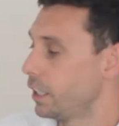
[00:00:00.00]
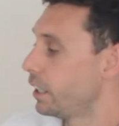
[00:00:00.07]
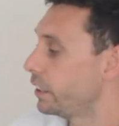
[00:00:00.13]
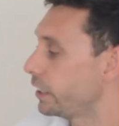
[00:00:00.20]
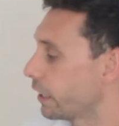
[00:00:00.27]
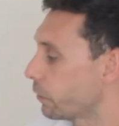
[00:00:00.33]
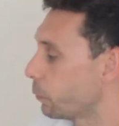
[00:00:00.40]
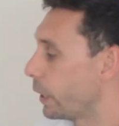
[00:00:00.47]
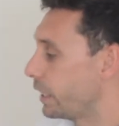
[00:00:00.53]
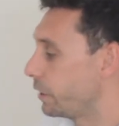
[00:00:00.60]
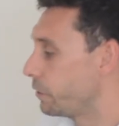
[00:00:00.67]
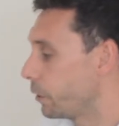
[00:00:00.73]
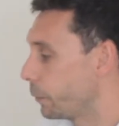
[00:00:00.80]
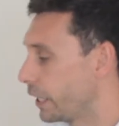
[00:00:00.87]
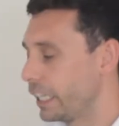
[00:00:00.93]
The other way to
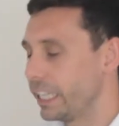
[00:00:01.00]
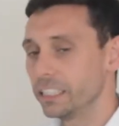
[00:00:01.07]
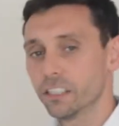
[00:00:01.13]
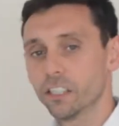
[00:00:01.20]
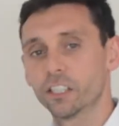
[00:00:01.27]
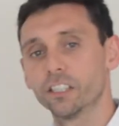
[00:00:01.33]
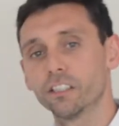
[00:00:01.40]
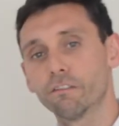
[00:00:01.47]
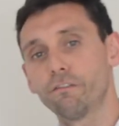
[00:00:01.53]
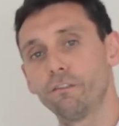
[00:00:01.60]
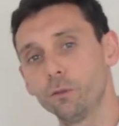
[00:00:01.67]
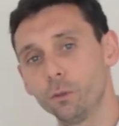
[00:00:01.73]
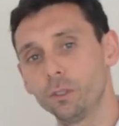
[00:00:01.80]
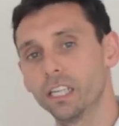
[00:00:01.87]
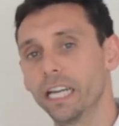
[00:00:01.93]
do it is look at the
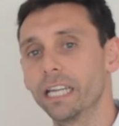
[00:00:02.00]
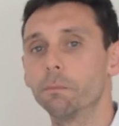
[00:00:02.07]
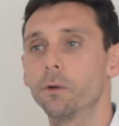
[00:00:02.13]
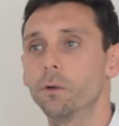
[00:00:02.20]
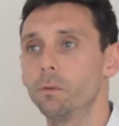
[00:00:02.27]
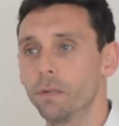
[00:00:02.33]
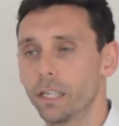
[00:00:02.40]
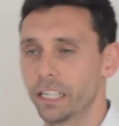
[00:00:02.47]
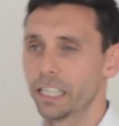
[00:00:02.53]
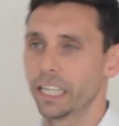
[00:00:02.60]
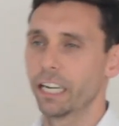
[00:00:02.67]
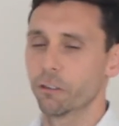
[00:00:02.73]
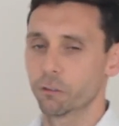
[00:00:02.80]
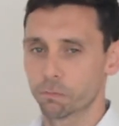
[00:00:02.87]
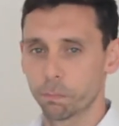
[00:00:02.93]
food label, and
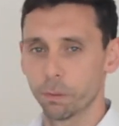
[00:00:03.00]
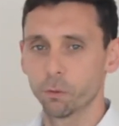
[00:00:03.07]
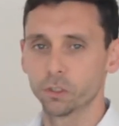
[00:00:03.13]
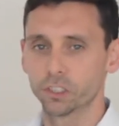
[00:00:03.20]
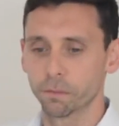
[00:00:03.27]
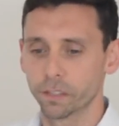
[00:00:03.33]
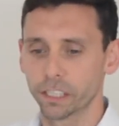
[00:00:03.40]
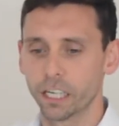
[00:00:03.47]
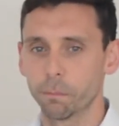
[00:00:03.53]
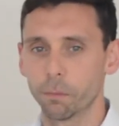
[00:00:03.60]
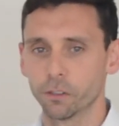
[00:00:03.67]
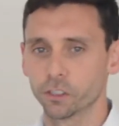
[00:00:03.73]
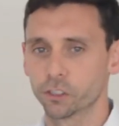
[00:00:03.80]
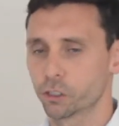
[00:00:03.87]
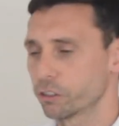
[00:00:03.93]
again, I'll pull something up
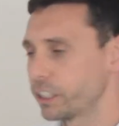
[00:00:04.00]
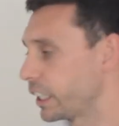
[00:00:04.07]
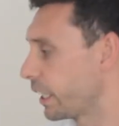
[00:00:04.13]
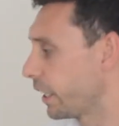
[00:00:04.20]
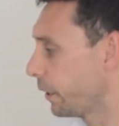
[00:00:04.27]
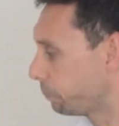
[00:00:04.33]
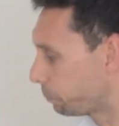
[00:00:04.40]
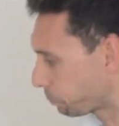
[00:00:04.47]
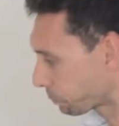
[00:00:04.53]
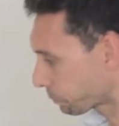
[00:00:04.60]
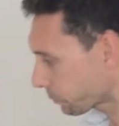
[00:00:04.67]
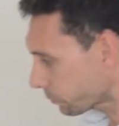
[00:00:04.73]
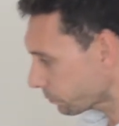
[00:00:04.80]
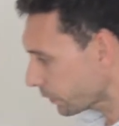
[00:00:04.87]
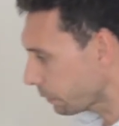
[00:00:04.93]
on the screen here,
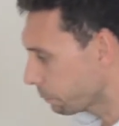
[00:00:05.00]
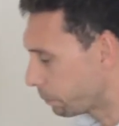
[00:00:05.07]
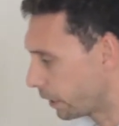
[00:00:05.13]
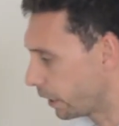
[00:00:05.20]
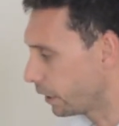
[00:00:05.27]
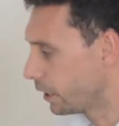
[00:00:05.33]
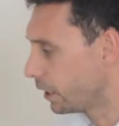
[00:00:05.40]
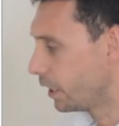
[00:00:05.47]
but